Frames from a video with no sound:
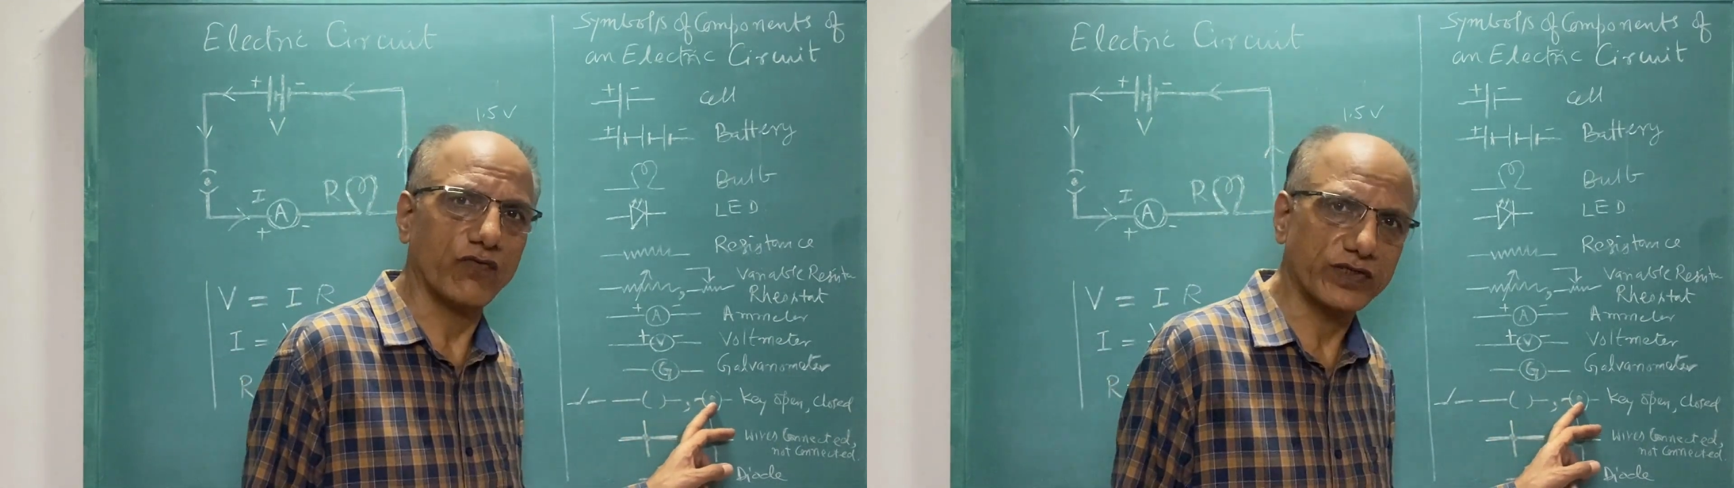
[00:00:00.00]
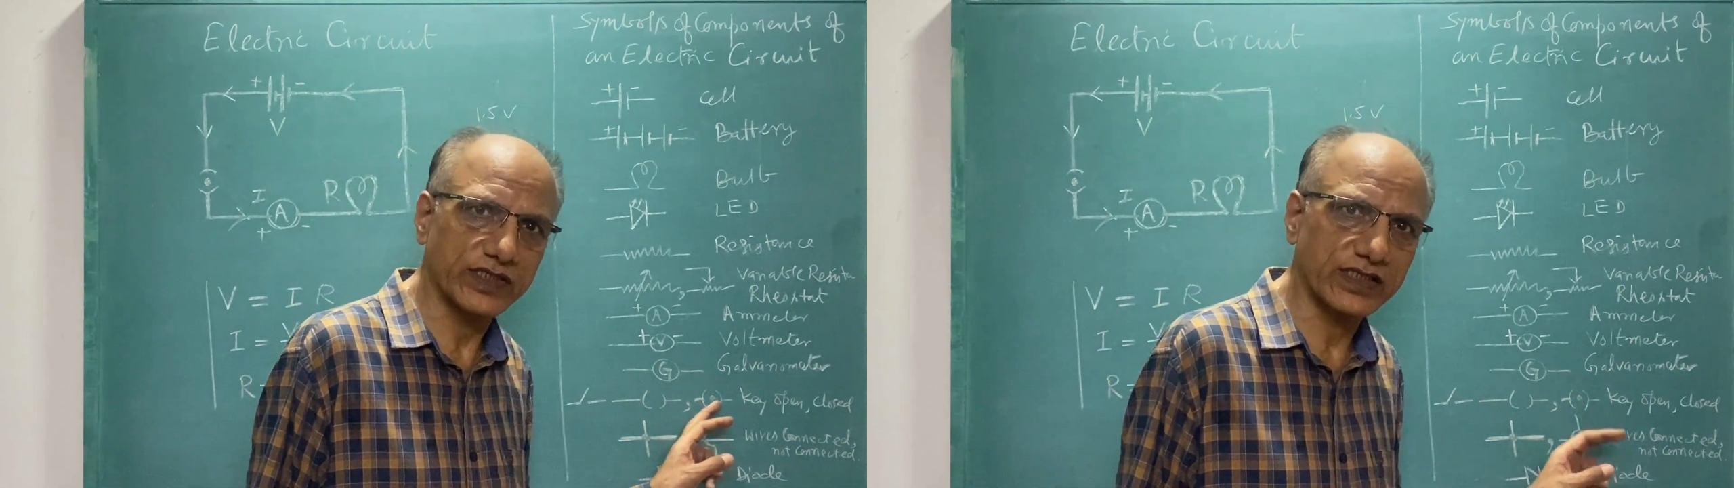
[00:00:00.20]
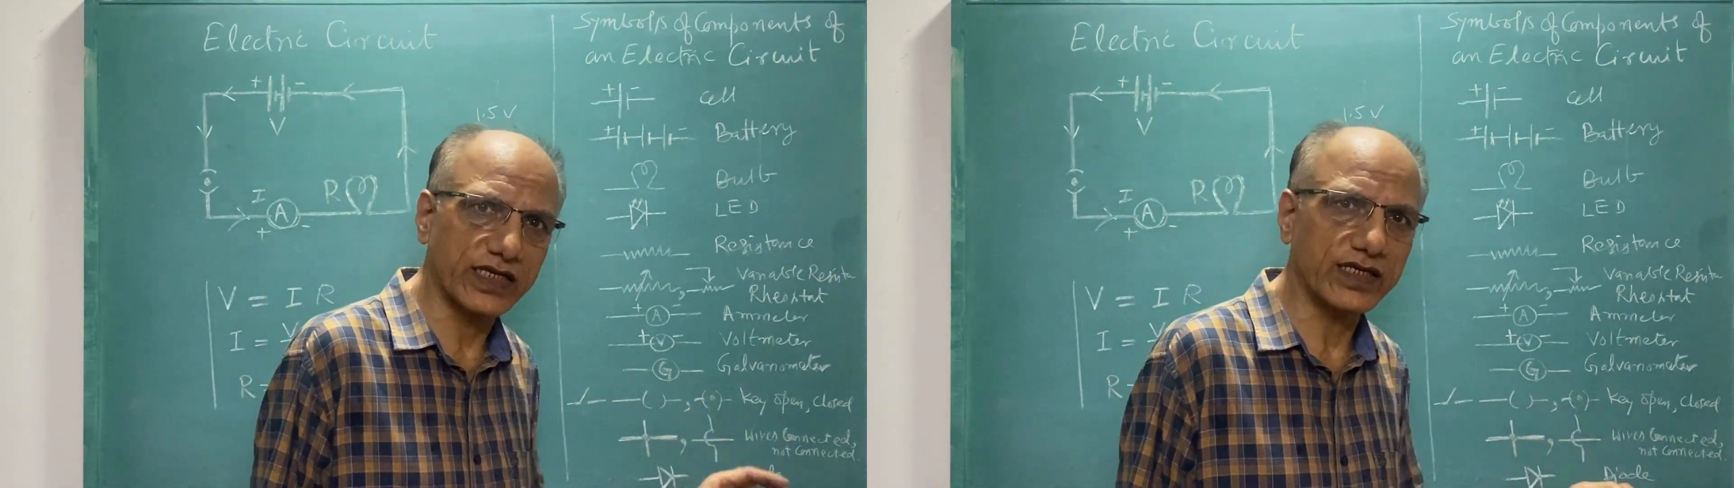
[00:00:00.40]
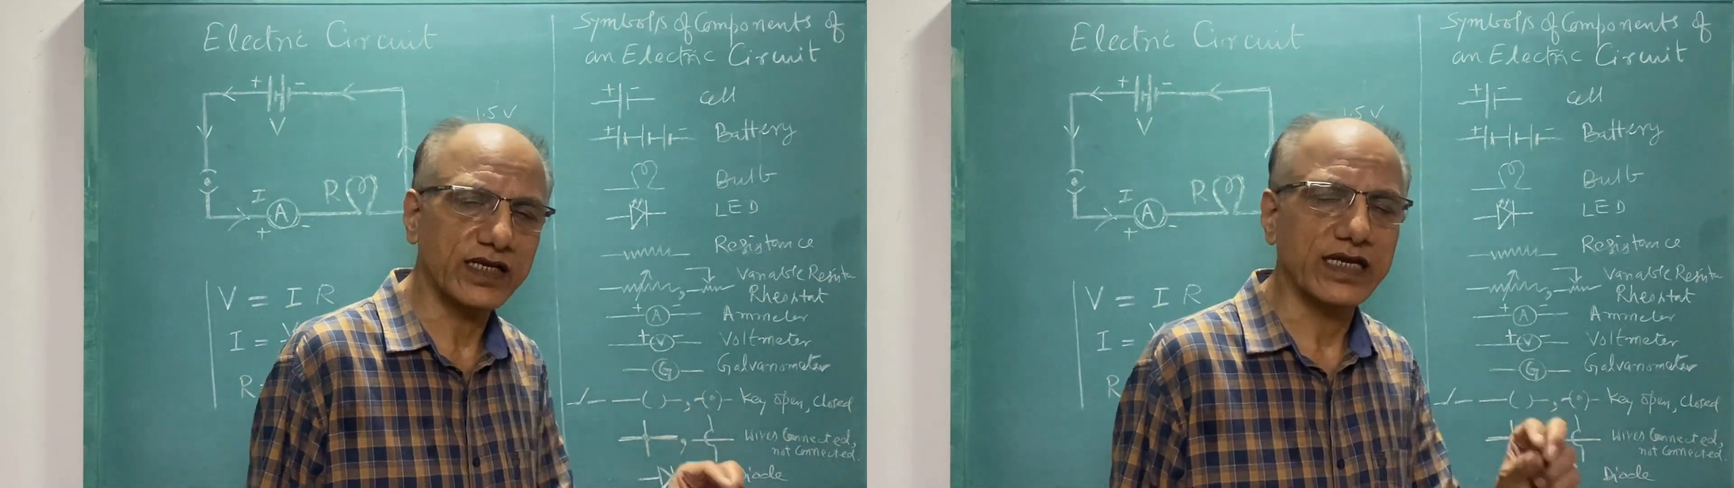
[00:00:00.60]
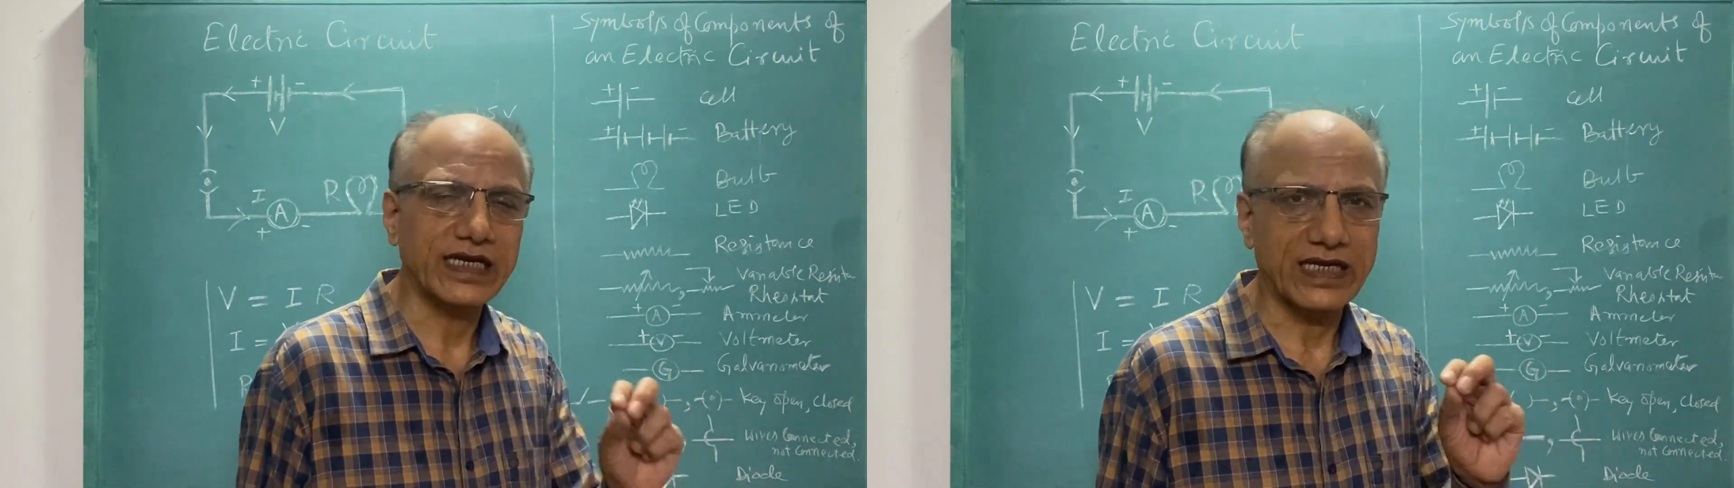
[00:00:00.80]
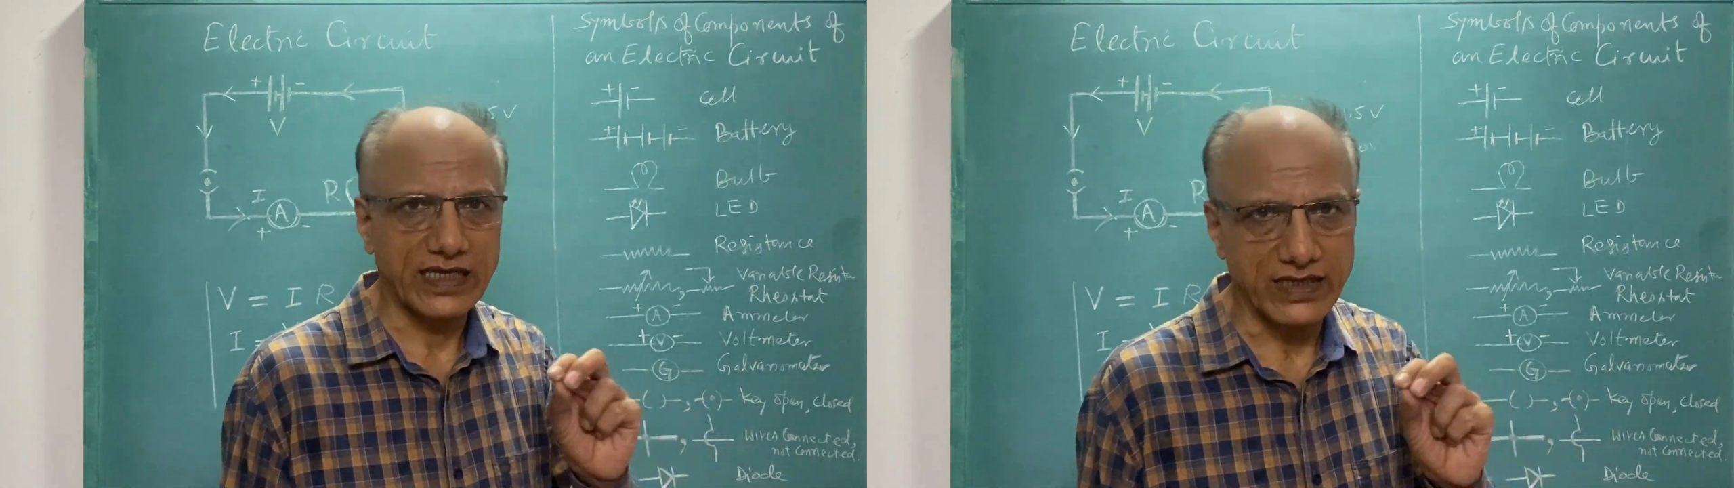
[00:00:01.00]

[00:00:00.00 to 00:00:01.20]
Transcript: which is in